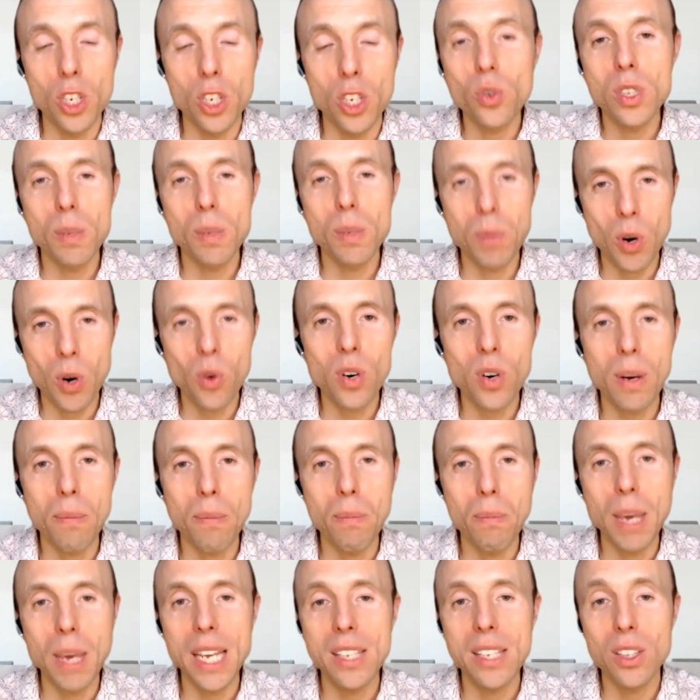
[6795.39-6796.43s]
And choose the
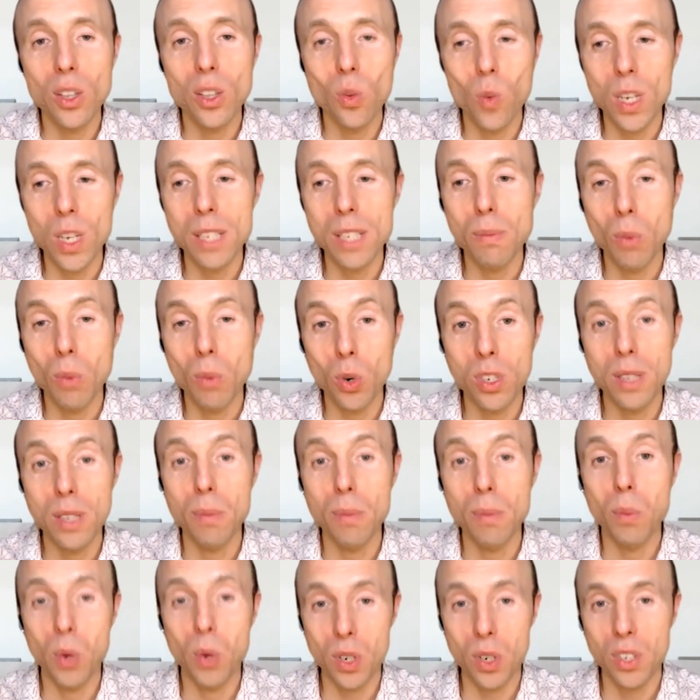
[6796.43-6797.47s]
program based on what's
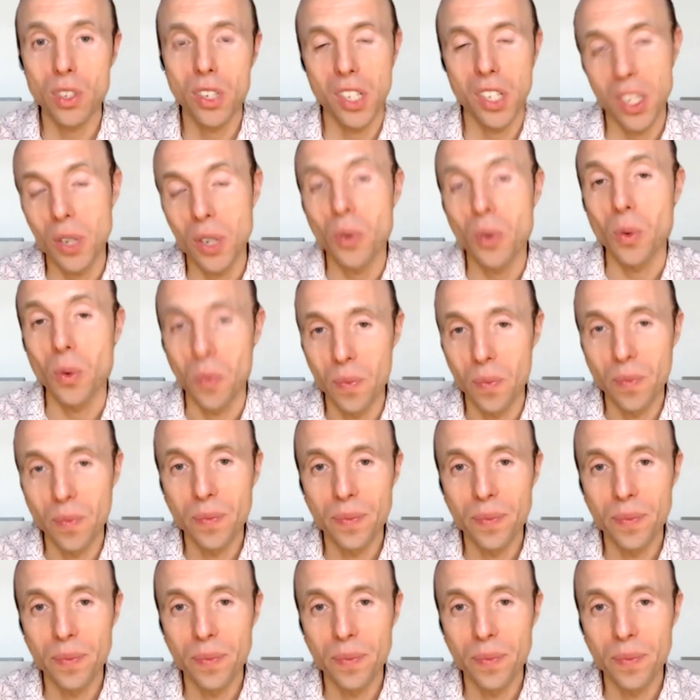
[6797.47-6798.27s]
most important to you.